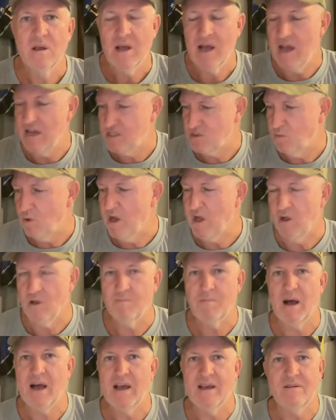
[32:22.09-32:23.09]
as well,
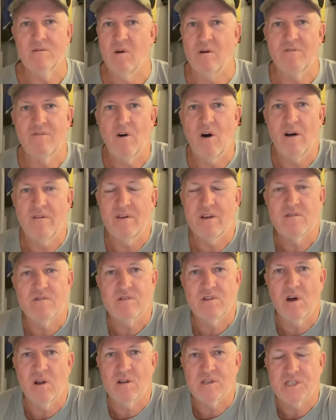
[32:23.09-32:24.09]
paying like
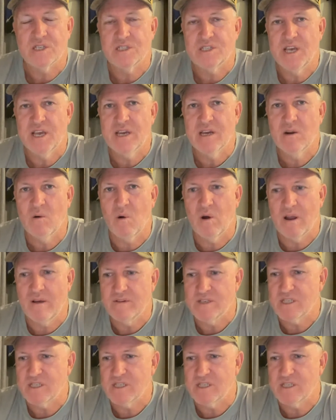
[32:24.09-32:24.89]
$500 a ticket or whatever.